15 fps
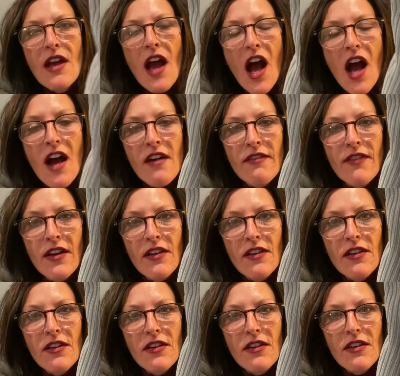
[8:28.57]
of
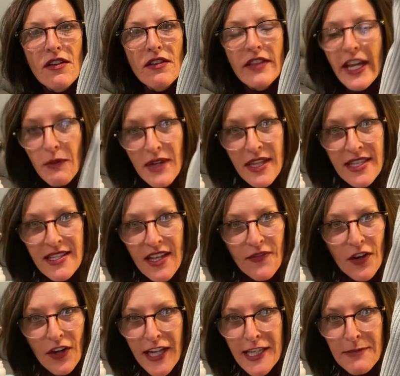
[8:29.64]
liquids if
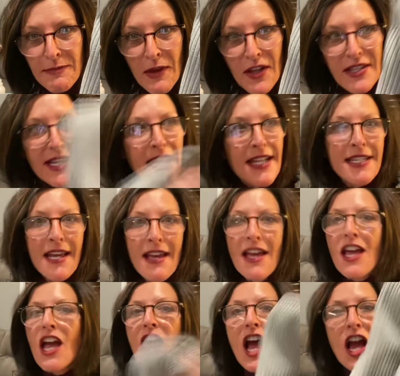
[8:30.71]
your kid spills it.
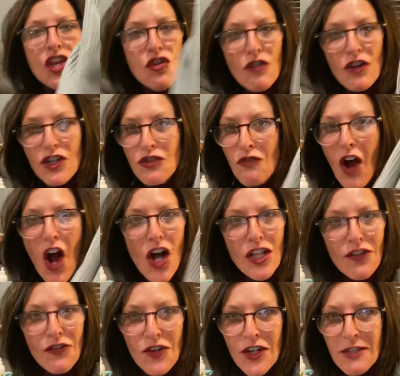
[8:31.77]
You can do all
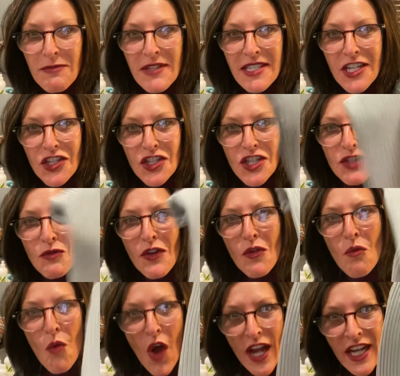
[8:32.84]
of Christmas dishes with
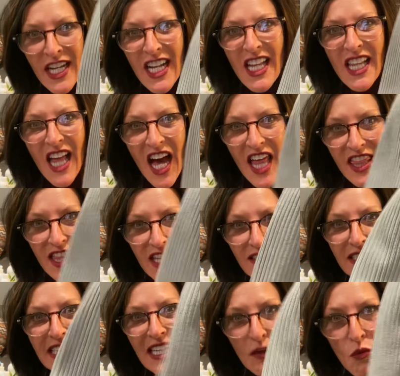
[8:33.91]
one cloth.
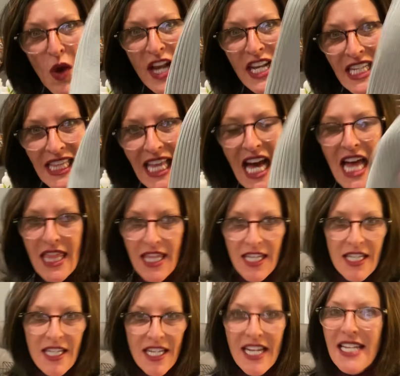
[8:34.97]
One cloth.
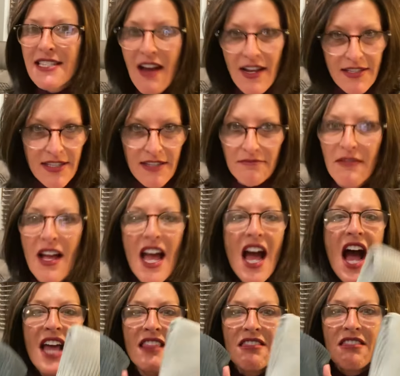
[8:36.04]
It's awesome.
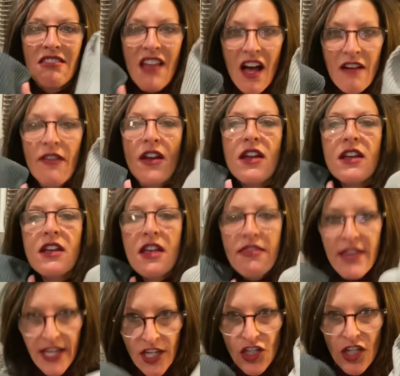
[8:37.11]
I love the
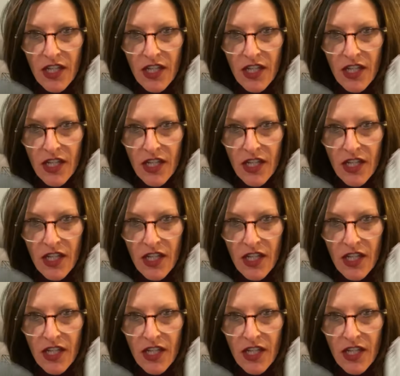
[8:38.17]
kitchen